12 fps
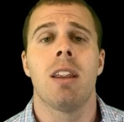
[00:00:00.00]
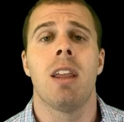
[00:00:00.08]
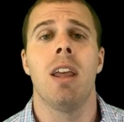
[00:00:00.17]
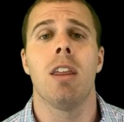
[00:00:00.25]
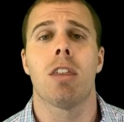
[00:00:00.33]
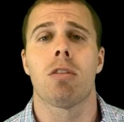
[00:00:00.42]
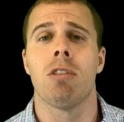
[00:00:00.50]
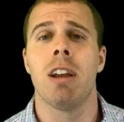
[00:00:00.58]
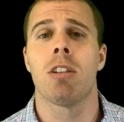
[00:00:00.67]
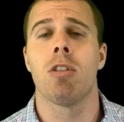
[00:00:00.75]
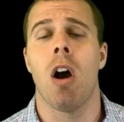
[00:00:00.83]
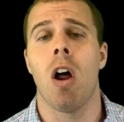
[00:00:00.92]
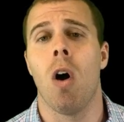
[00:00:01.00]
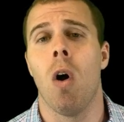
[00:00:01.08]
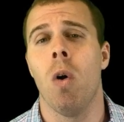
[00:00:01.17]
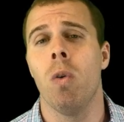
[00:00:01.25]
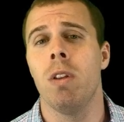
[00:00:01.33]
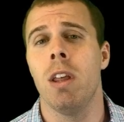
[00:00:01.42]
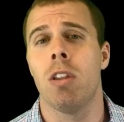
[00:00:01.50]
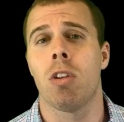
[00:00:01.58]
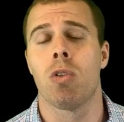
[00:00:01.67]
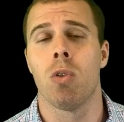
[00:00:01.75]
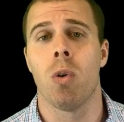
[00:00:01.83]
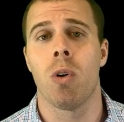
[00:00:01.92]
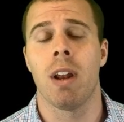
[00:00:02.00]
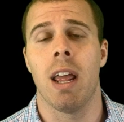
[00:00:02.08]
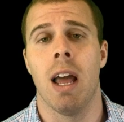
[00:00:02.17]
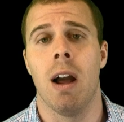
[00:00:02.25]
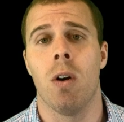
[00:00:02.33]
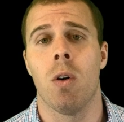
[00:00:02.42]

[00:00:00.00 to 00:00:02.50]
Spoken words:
T3 is not only stored